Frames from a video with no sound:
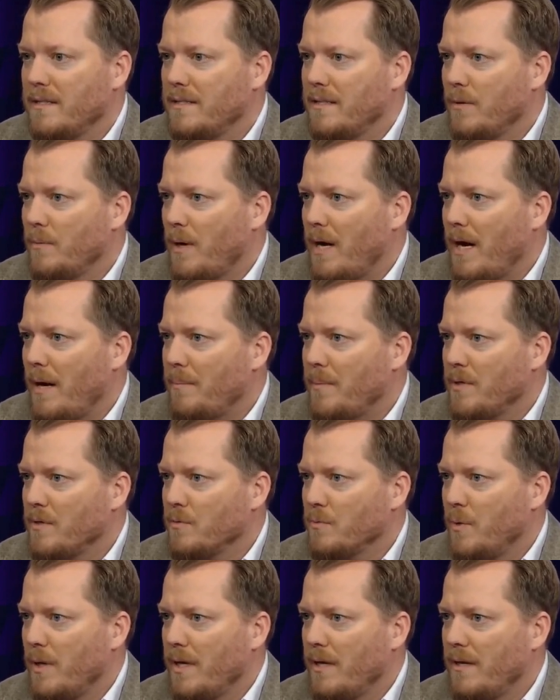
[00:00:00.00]
to see what
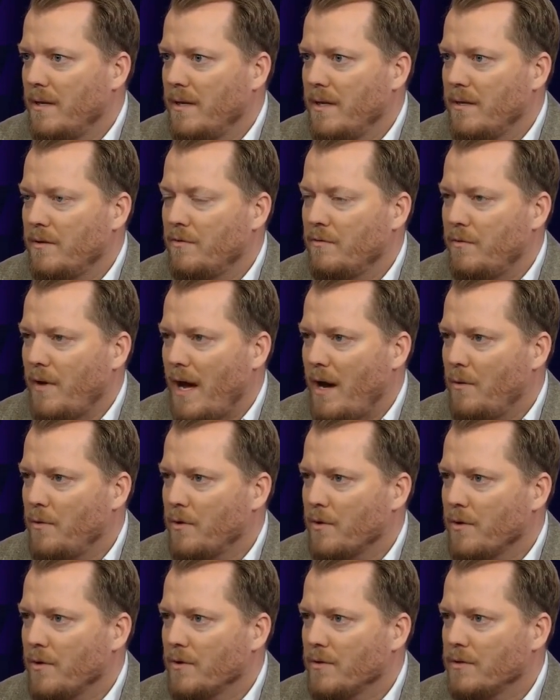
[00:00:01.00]
happens when these
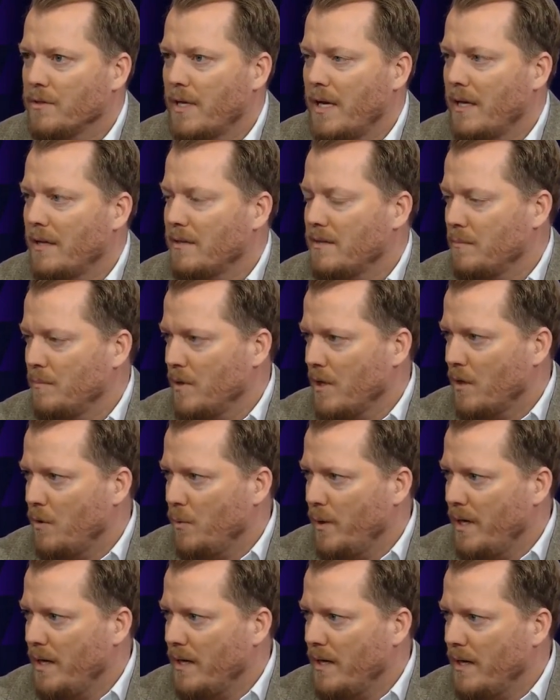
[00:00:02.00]
founders get some
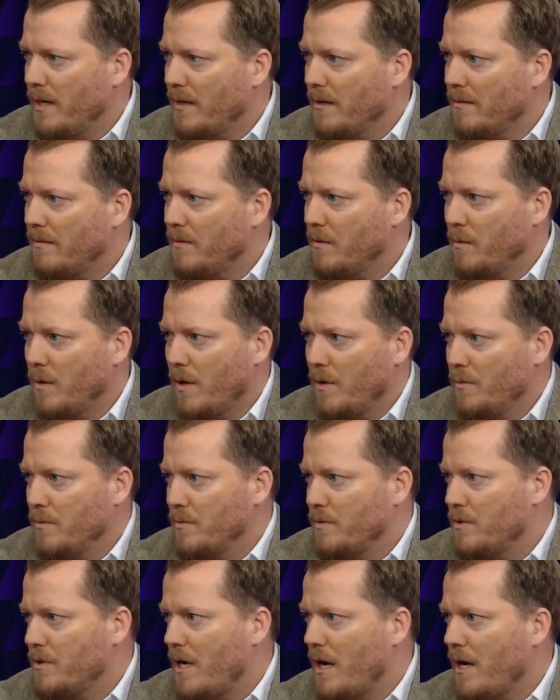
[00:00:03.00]
liquidity who
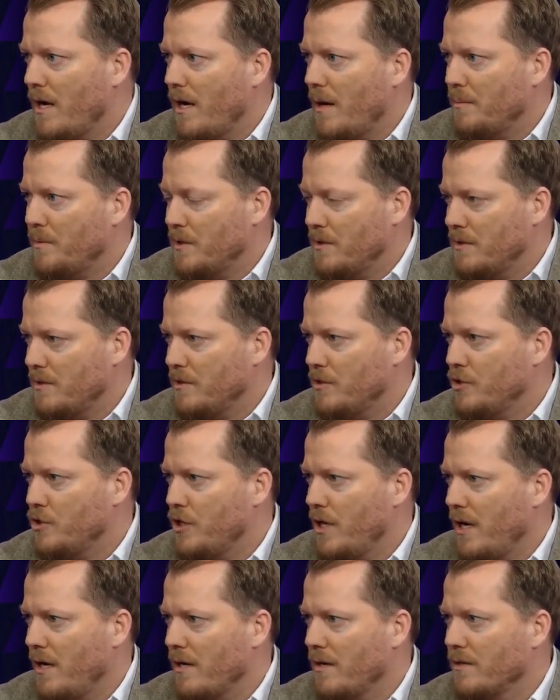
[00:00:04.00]
own stock options and
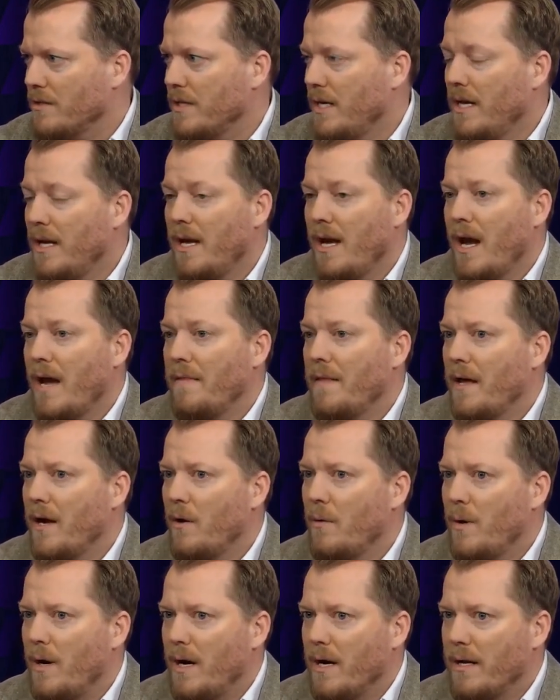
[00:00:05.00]
shares. And they
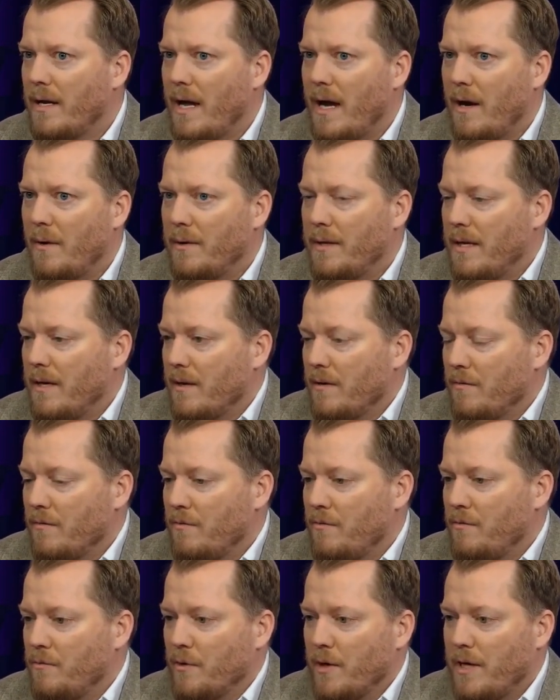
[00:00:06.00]
go on now and they're
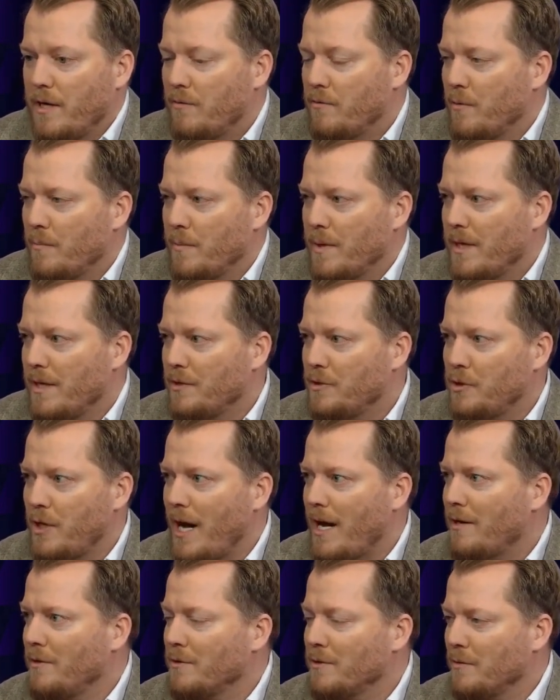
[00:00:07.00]
freed from the
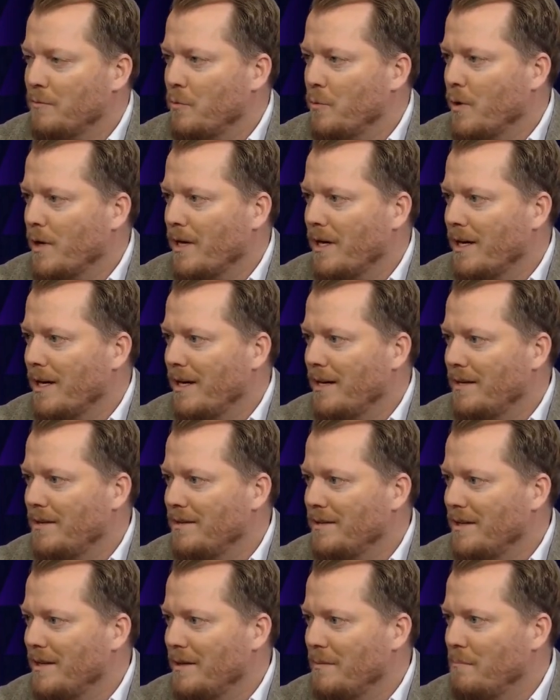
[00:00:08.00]
shackles of working
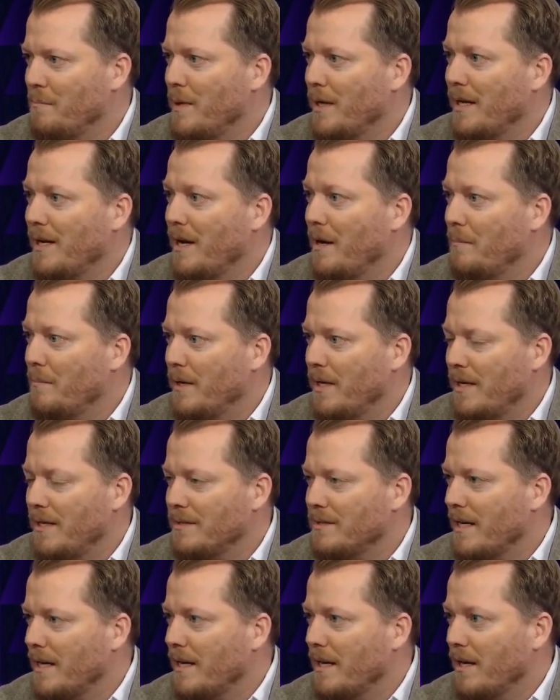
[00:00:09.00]
at big
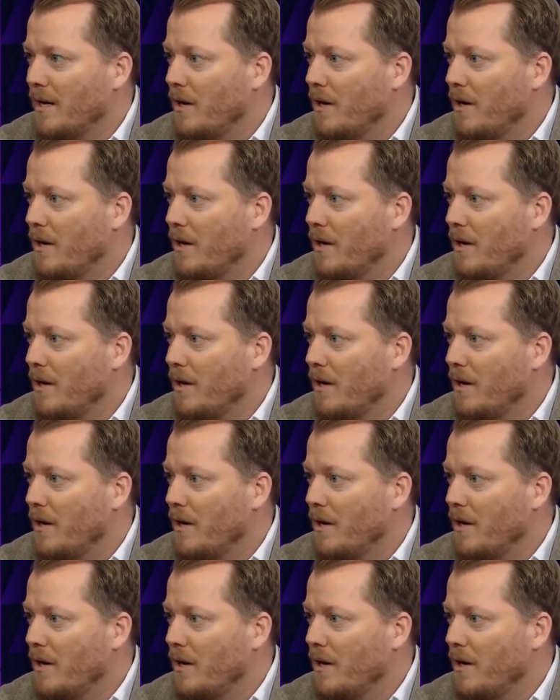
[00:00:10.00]
companies. They can